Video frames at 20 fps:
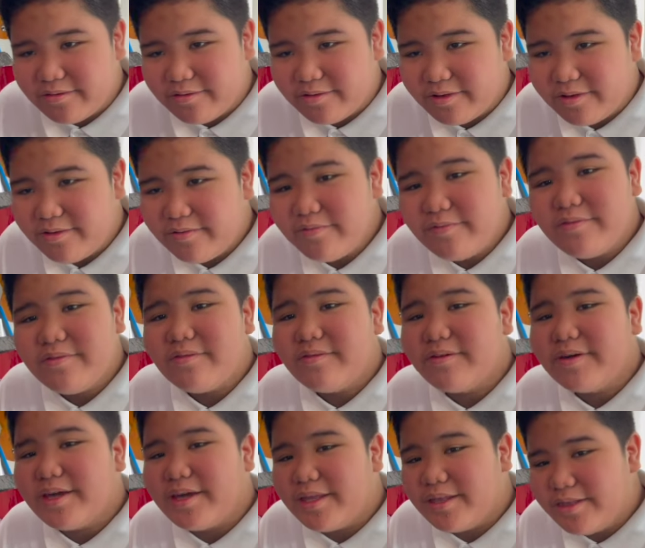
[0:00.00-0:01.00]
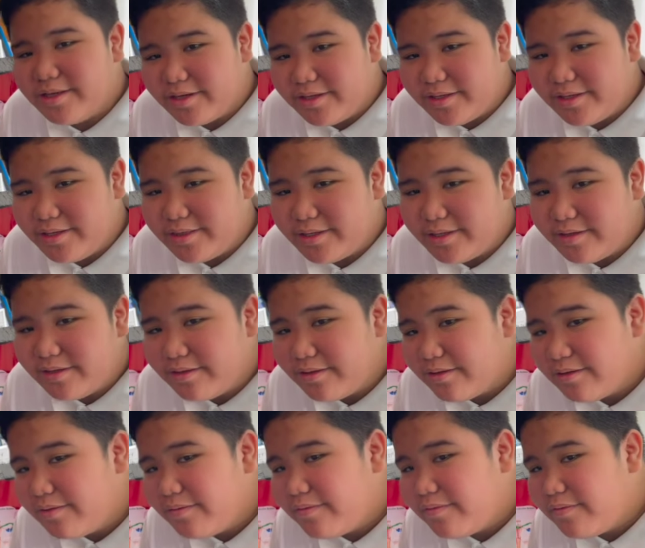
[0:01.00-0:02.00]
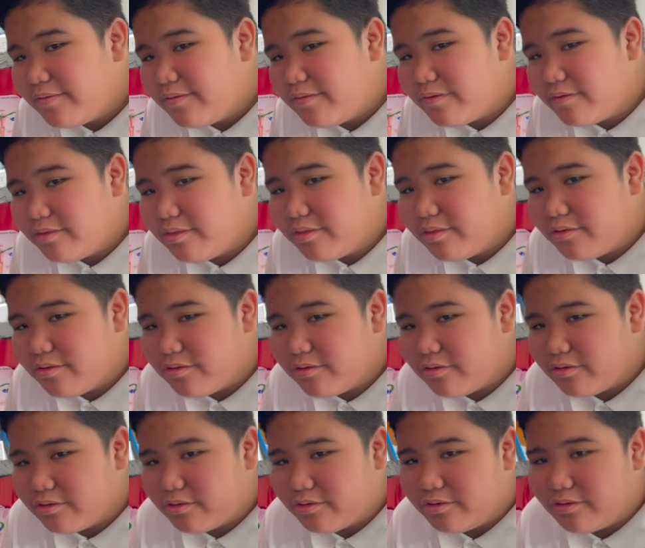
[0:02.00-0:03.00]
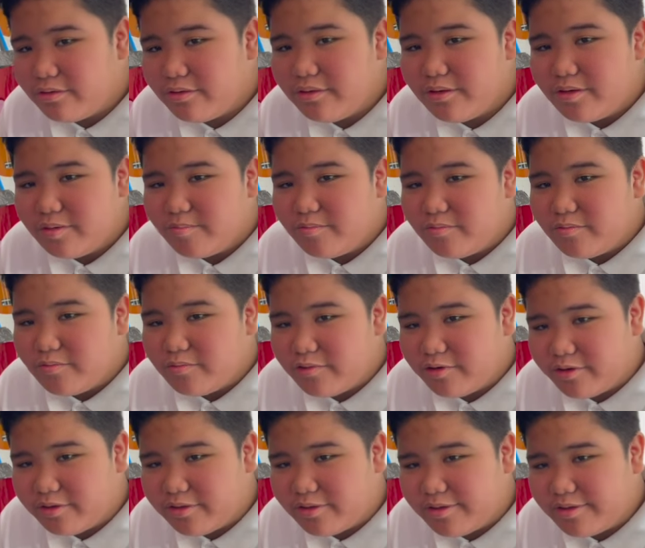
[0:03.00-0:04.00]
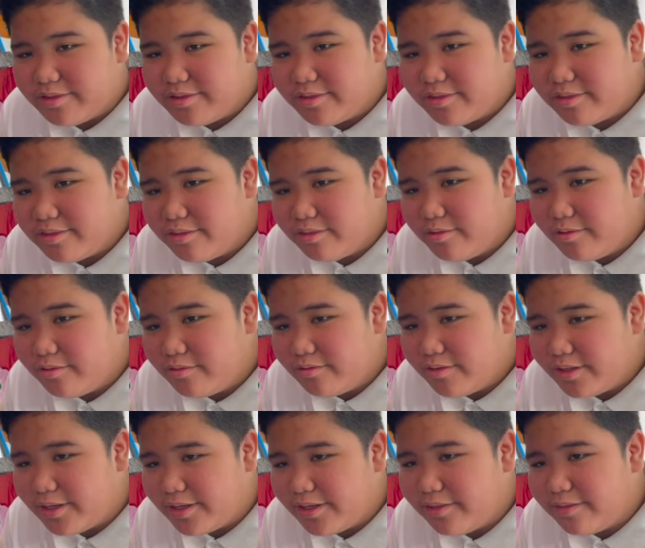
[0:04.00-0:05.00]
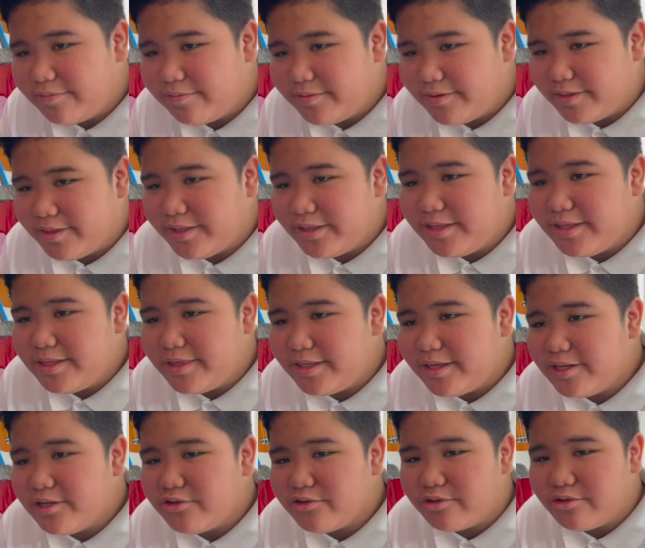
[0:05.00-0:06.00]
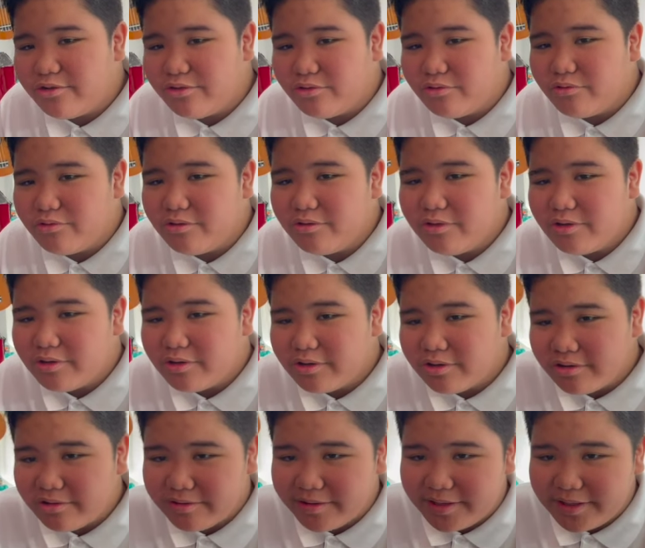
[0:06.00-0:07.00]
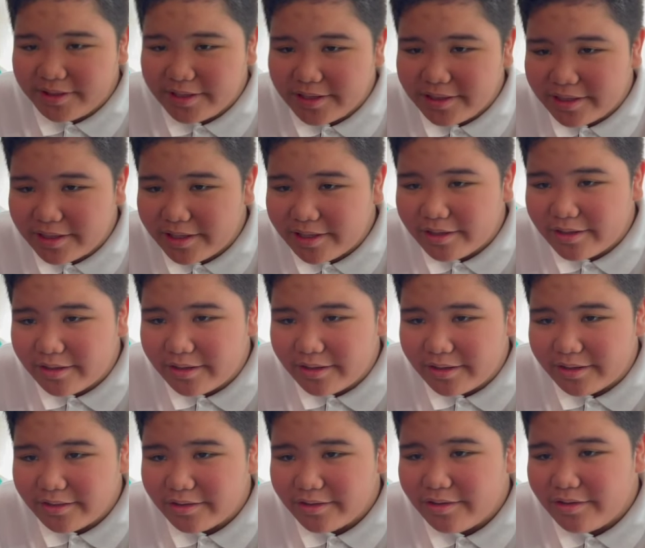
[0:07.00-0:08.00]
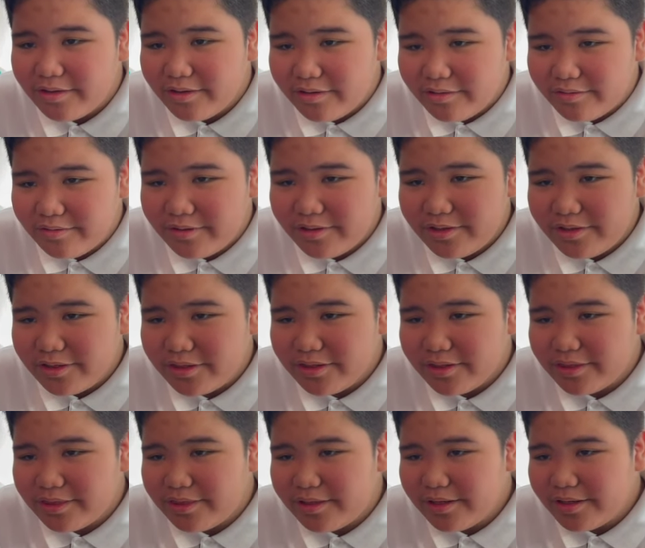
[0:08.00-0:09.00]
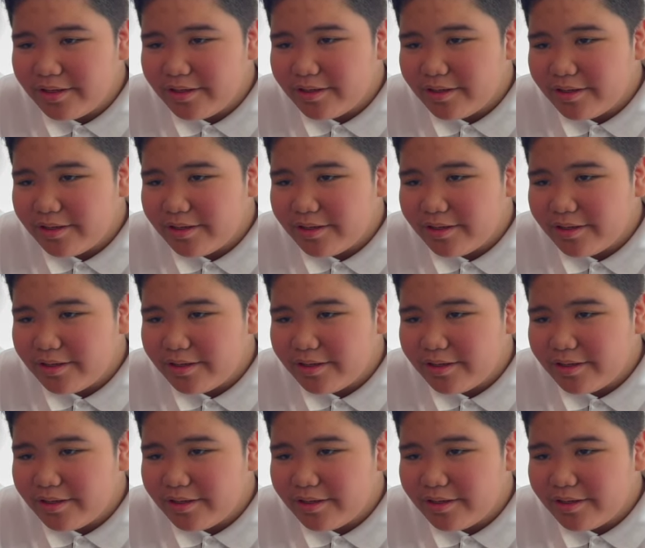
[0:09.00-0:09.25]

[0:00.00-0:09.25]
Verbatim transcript: join together in a fusion process known as fertilization to create a zygote, which is the